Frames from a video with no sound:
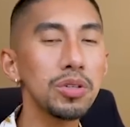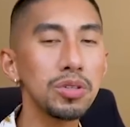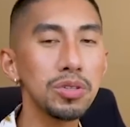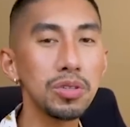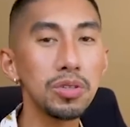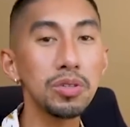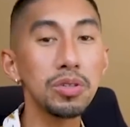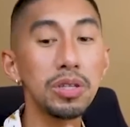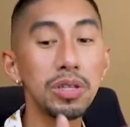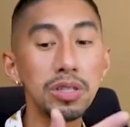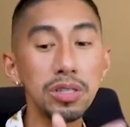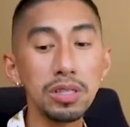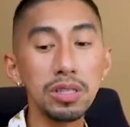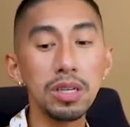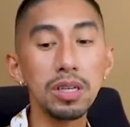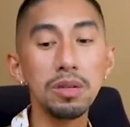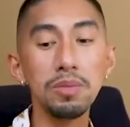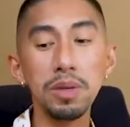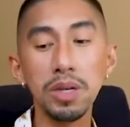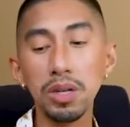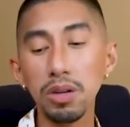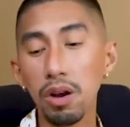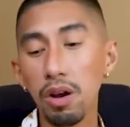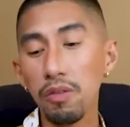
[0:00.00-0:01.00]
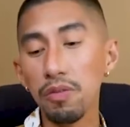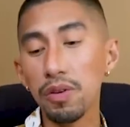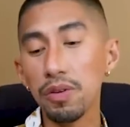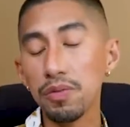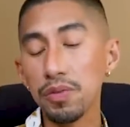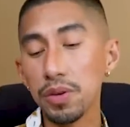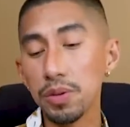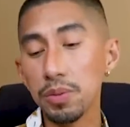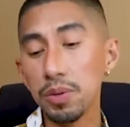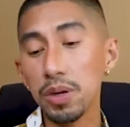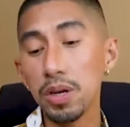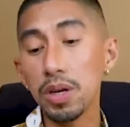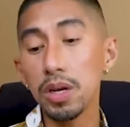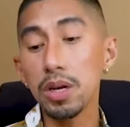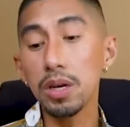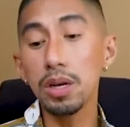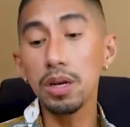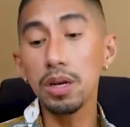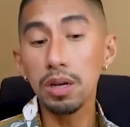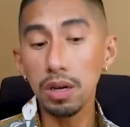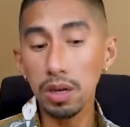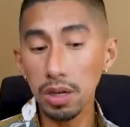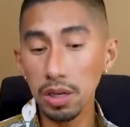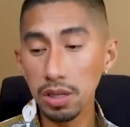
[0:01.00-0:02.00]
So there's going to be an offer for
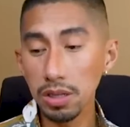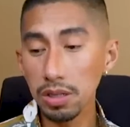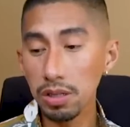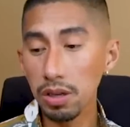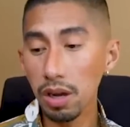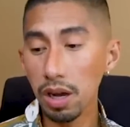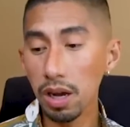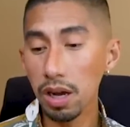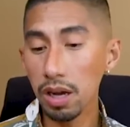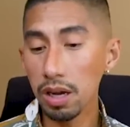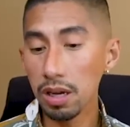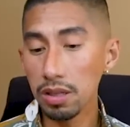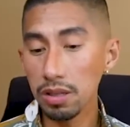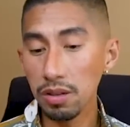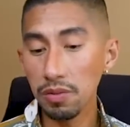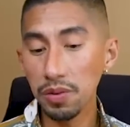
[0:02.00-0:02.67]
on a uh,